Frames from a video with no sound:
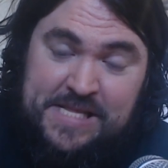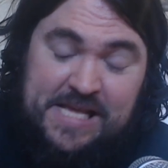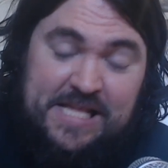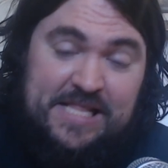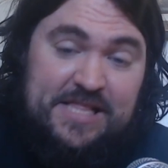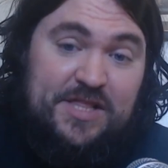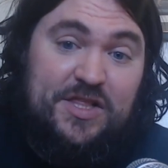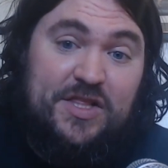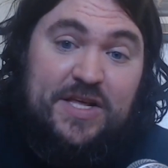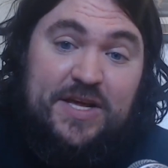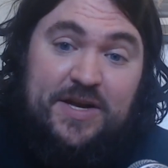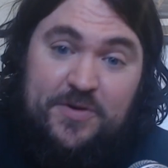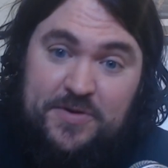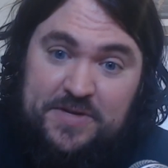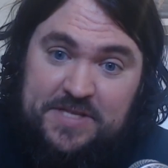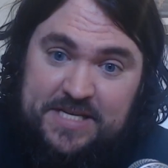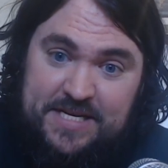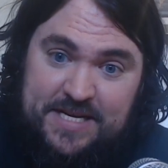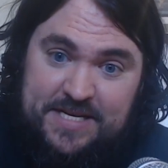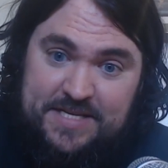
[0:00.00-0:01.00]

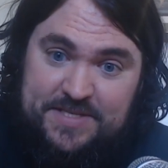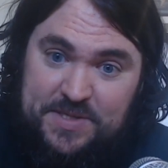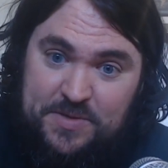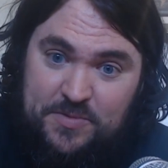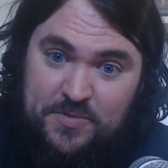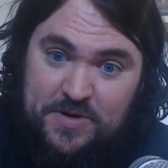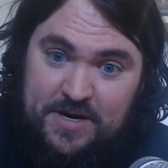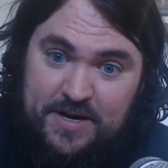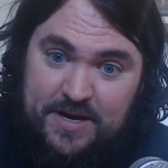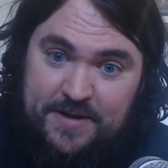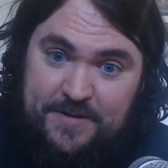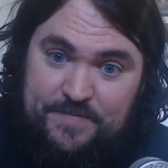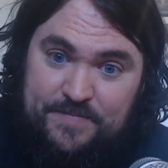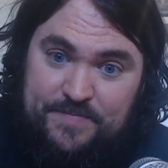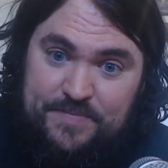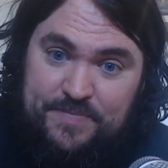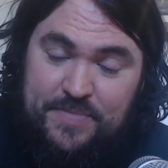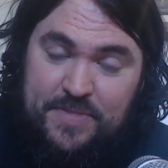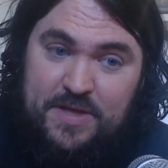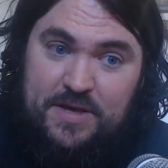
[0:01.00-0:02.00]
Literally doesn't work.
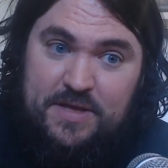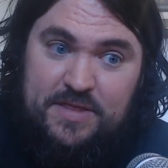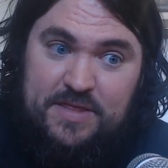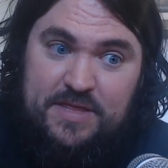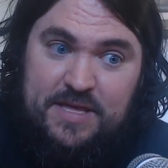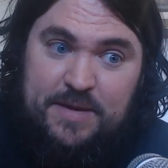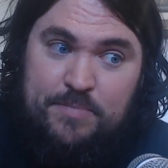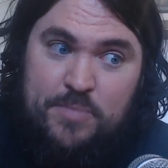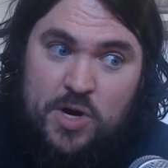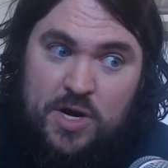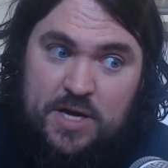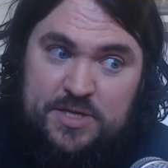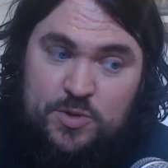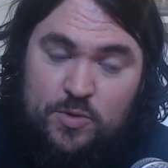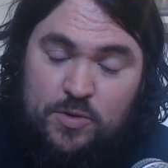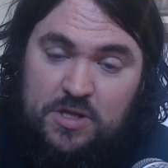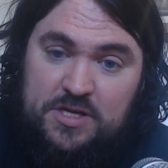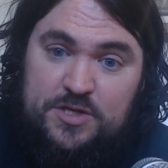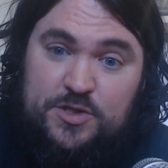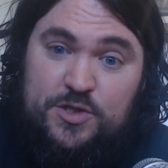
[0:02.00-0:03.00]
The
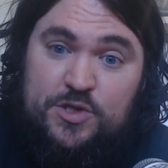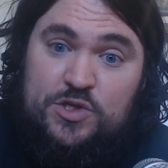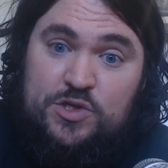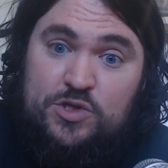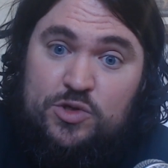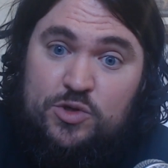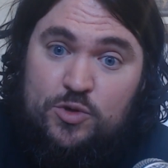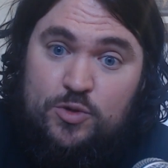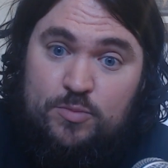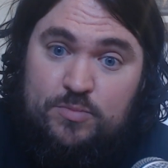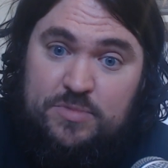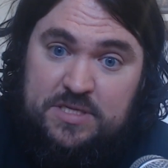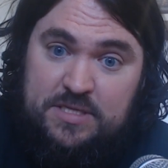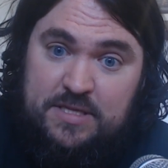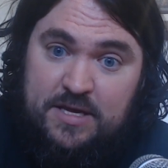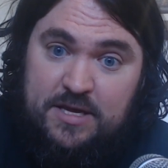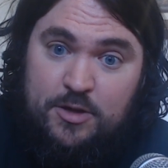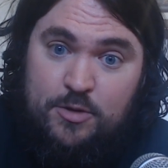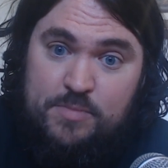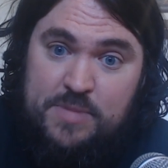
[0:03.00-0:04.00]
module assumes
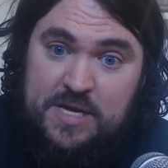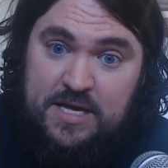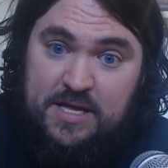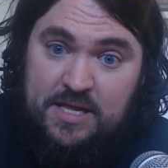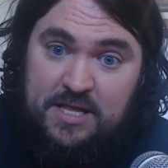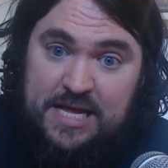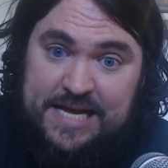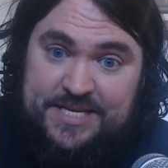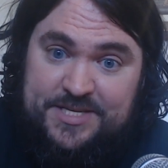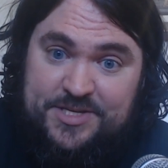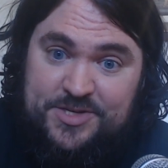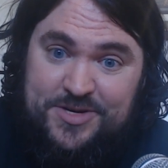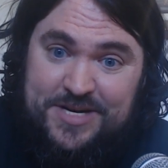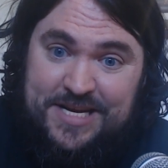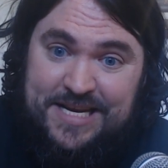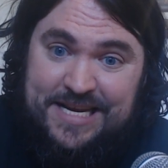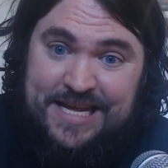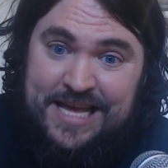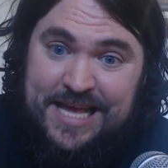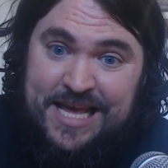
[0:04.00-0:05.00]
that you meet
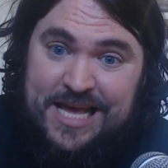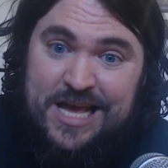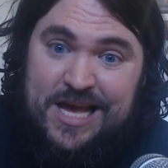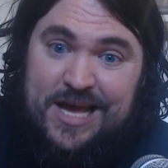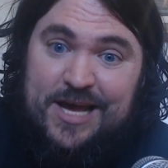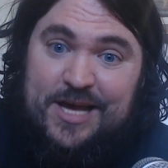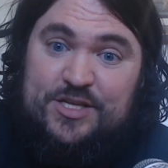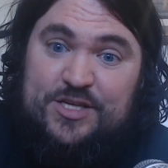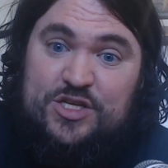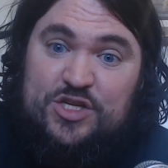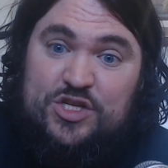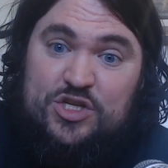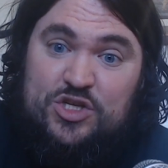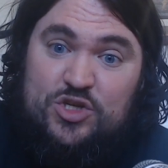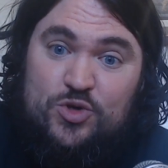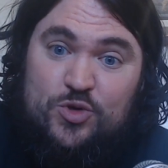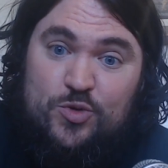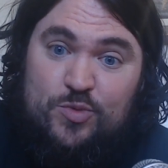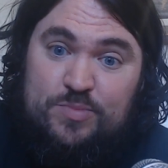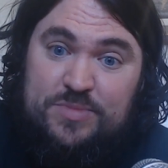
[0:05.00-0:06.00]
Clystron,
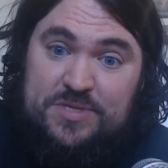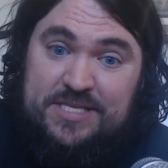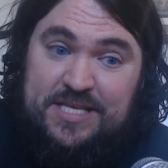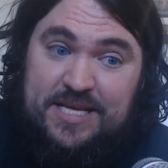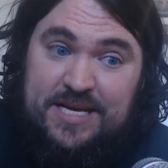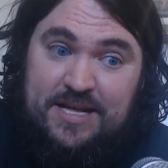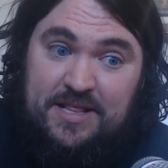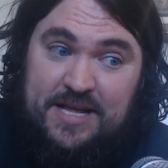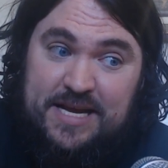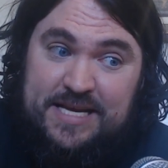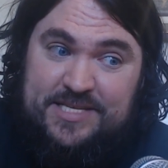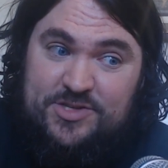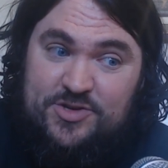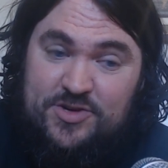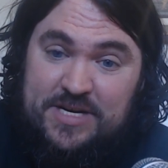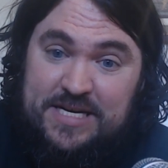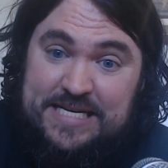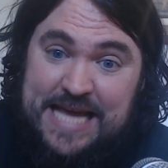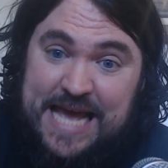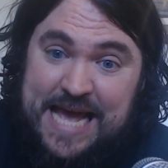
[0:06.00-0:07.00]
assumes that
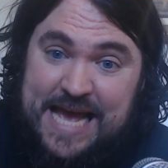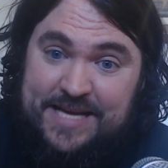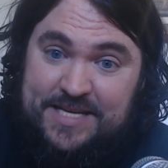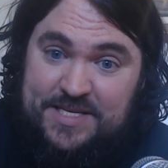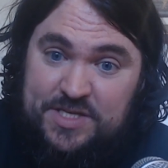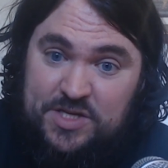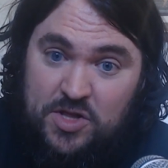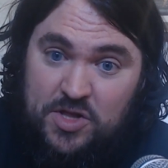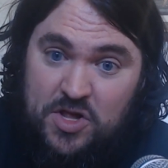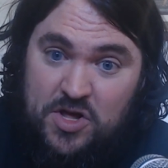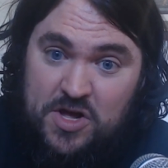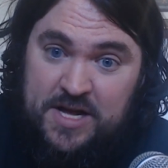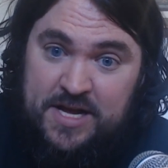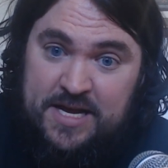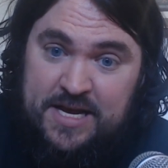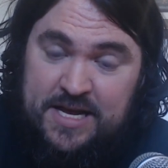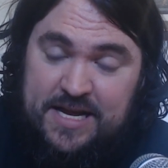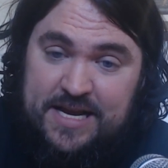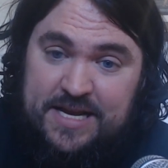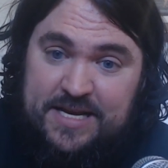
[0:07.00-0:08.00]
Clystron tags
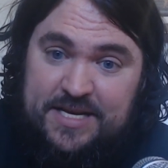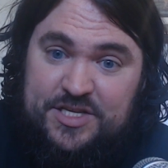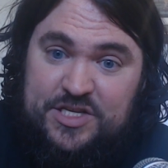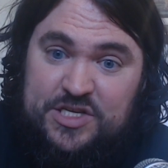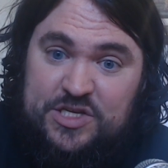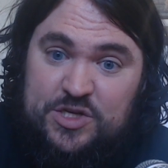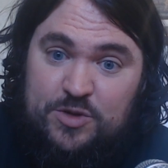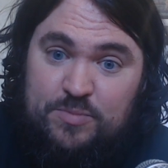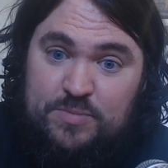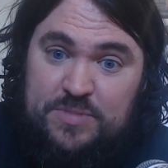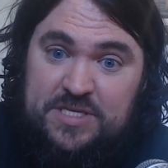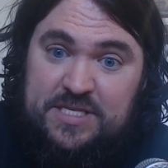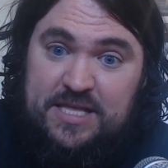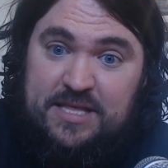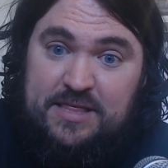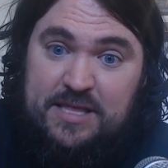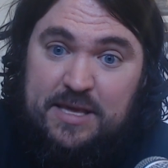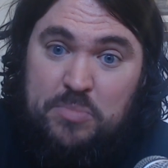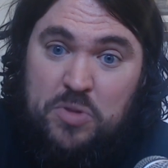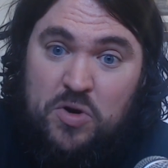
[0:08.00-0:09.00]
along, and assumes
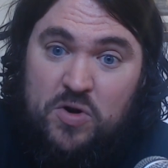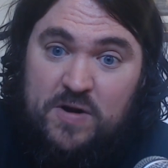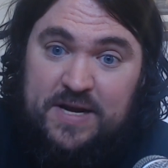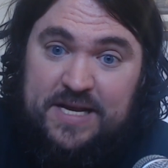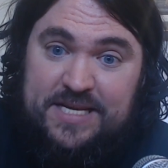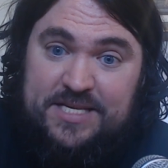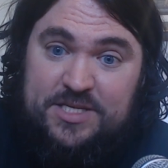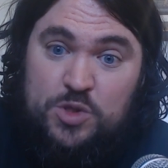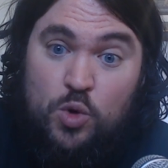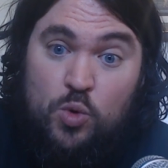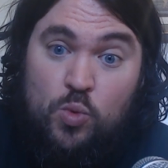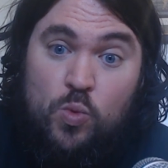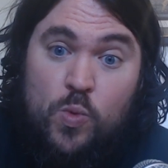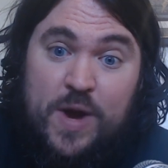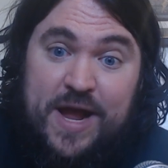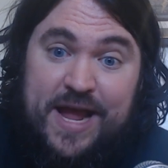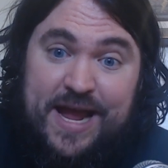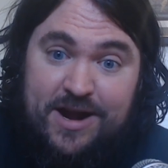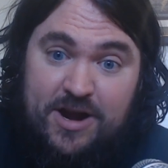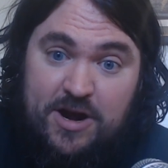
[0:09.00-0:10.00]
that the party is
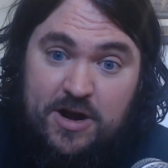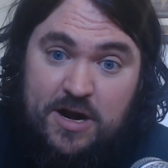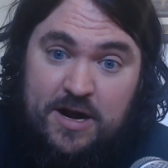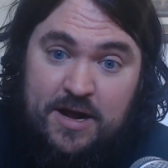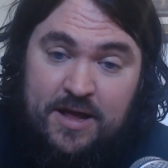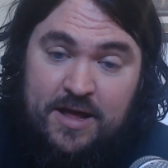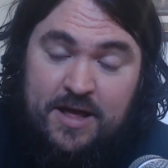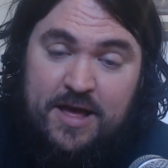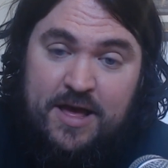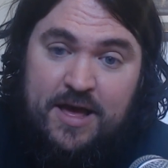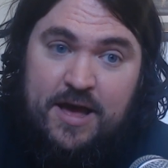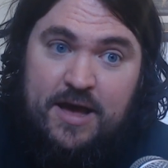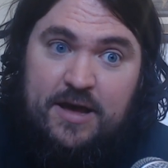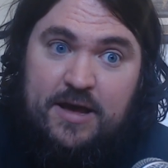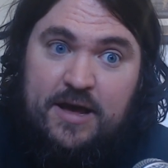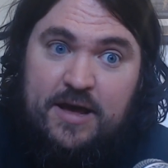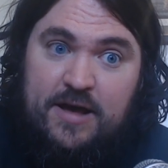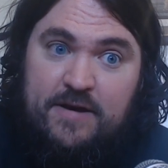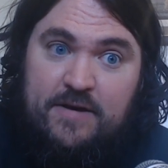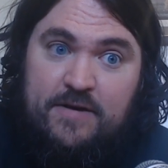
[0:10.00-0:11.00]
aware
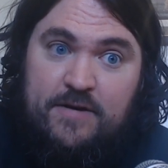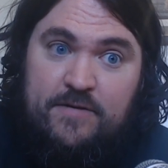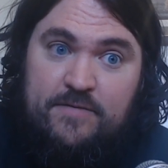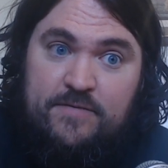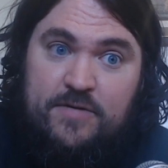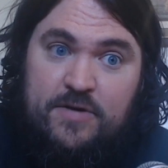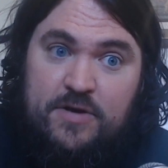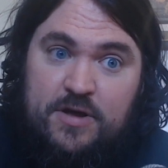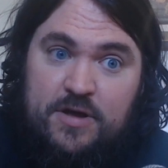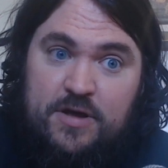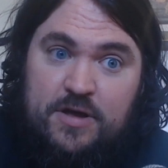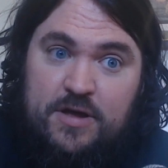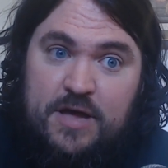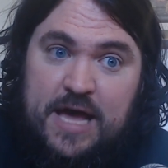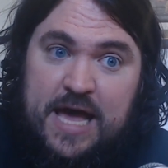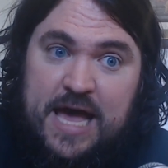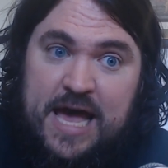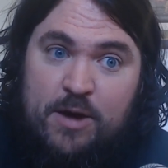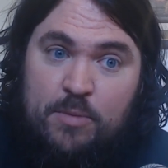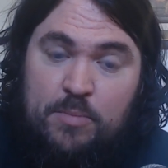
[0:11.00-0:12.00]
of
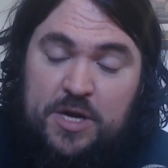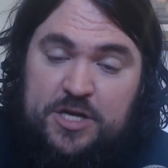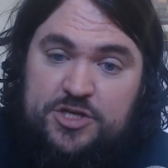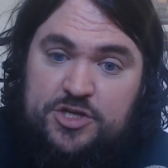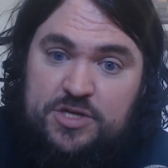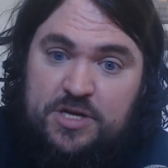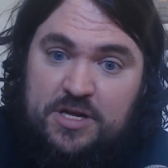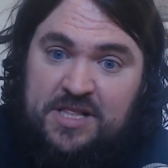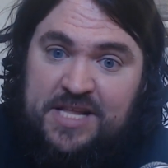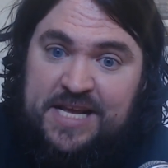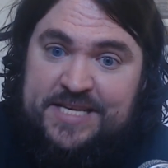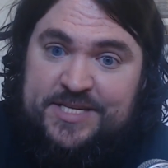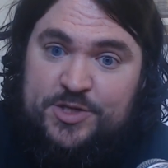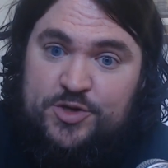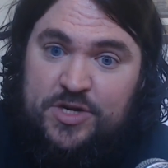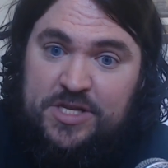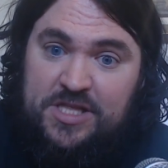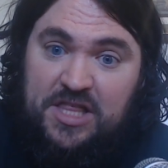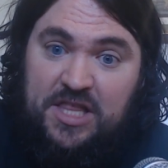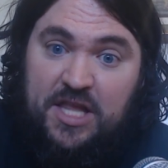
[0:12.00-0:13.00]
how much
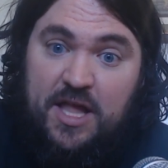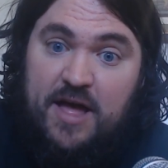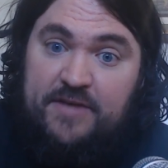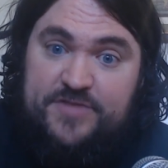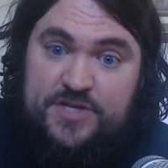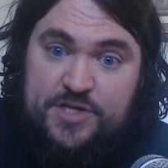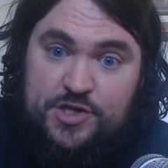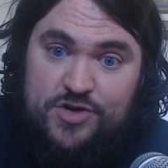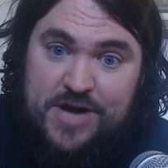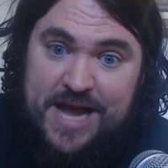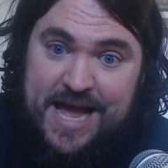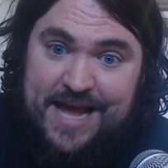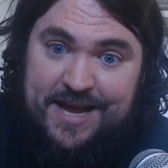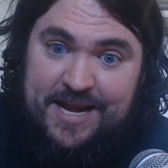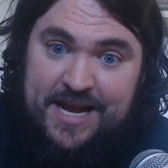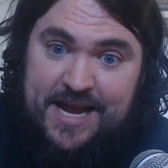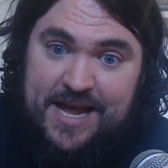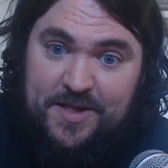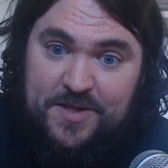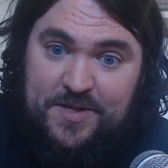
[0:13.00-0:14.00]
Clystron loves
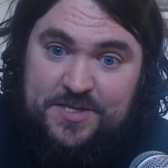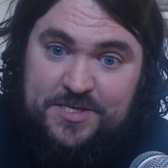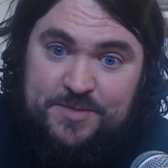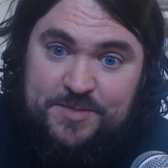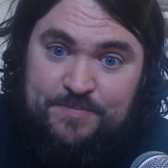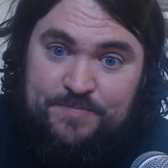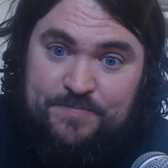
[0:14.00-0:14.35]
Dragonels